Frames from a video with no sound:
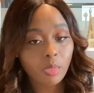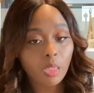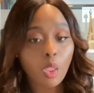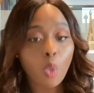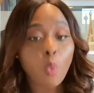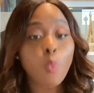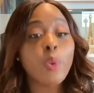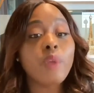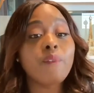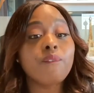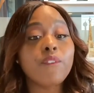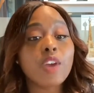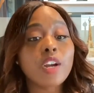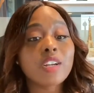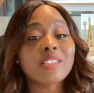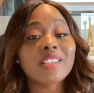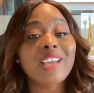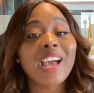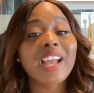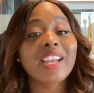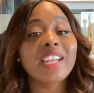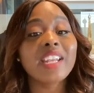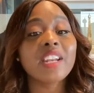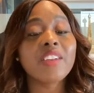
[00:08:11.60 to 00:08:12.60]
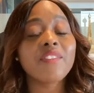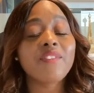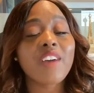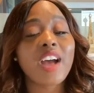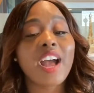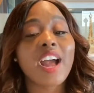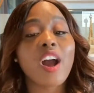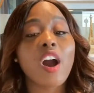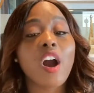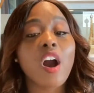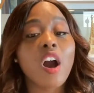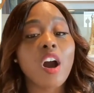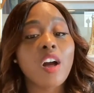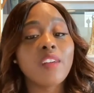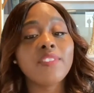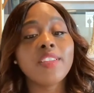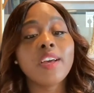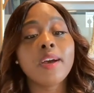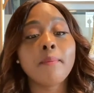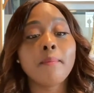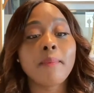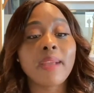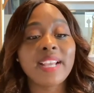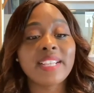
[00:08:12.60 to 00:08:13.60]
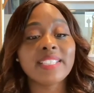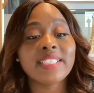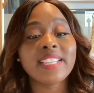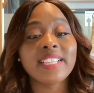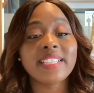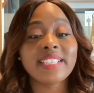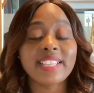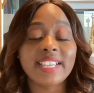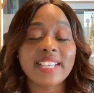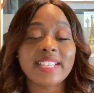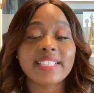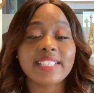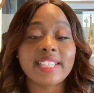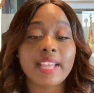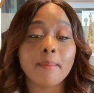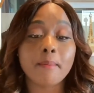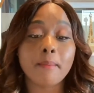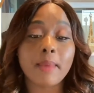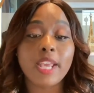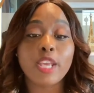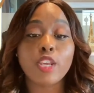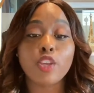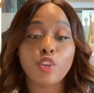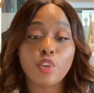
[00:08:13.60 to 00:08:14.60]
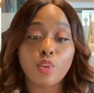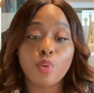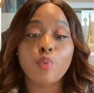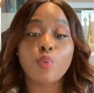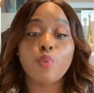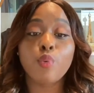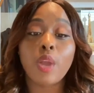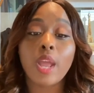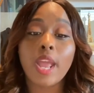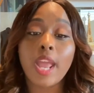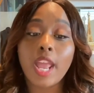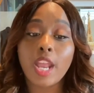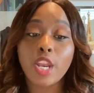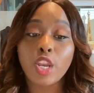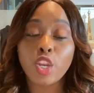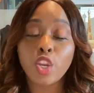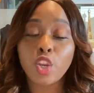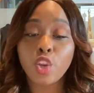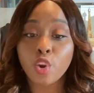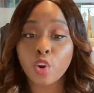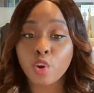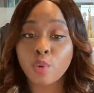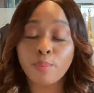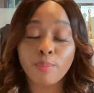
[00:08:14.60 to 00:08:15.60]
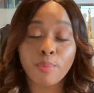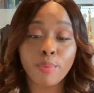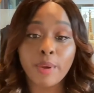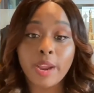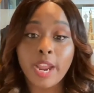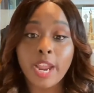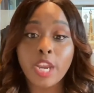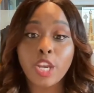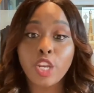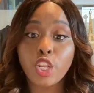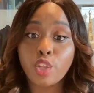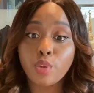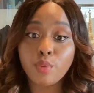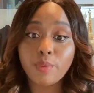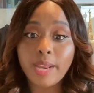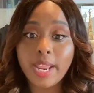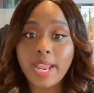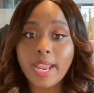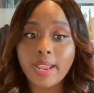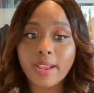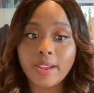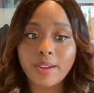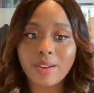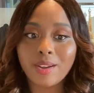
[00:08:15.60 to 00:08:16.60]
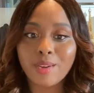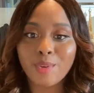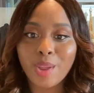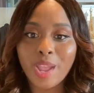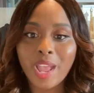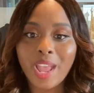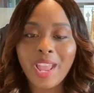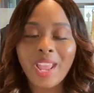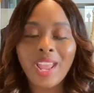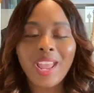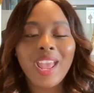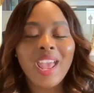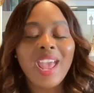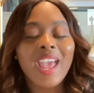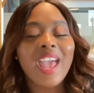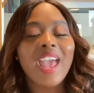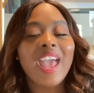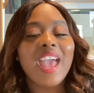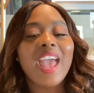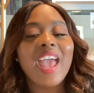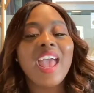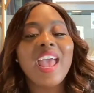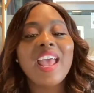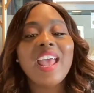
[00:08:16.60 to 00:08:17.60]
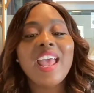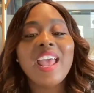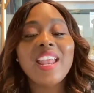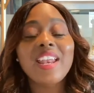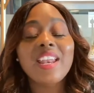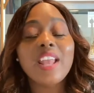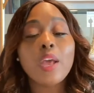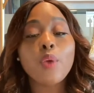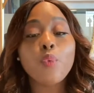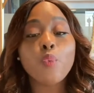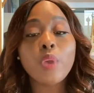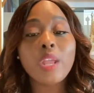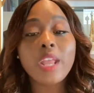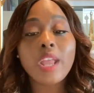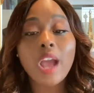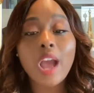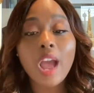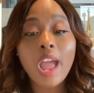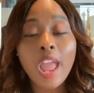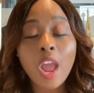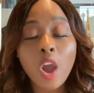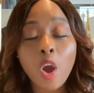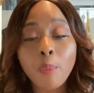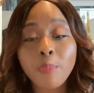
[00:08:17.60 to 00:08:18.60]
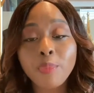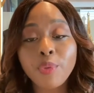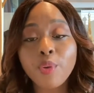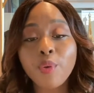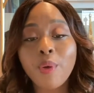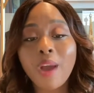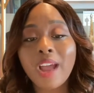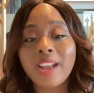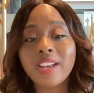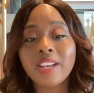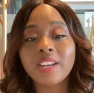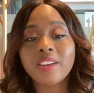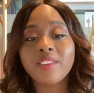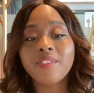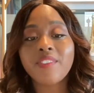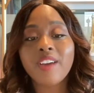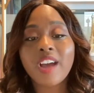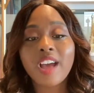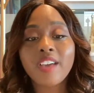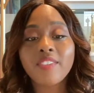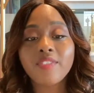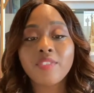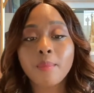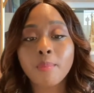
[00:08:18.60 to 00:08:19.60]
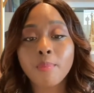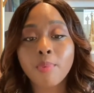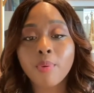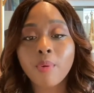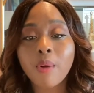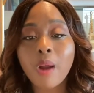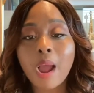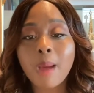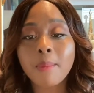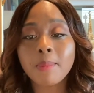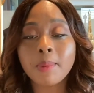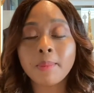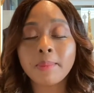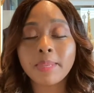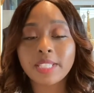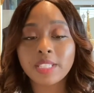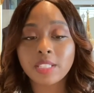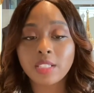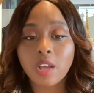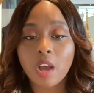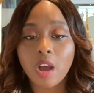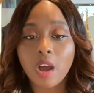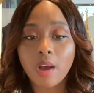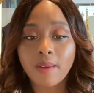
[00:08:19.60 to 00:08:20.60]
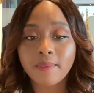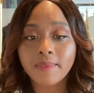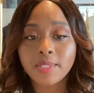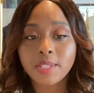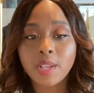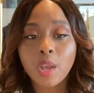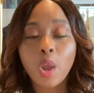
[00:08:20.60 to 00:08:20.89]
We first identify all the amazing things that make you and your brand unique, okay? And we help you identify the problem it solves.